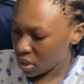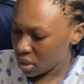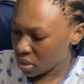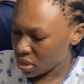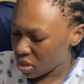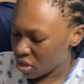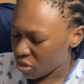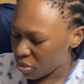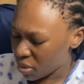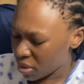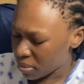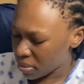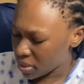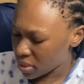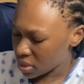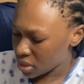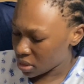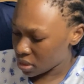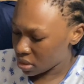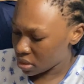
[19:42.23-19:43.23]
What kind of
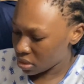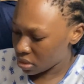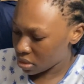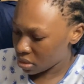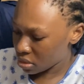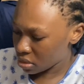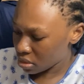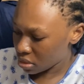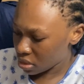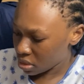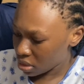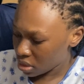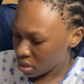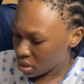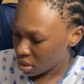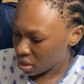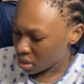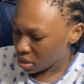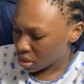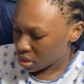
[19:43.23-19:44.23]
is this?
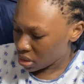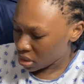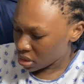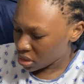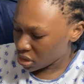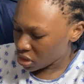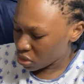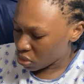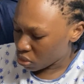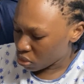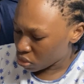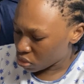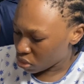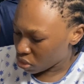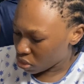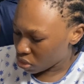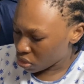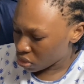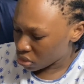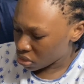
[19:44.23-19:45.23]
Hmm? Is it cold or
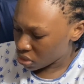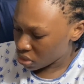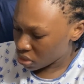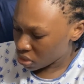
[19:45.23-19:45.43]
hot?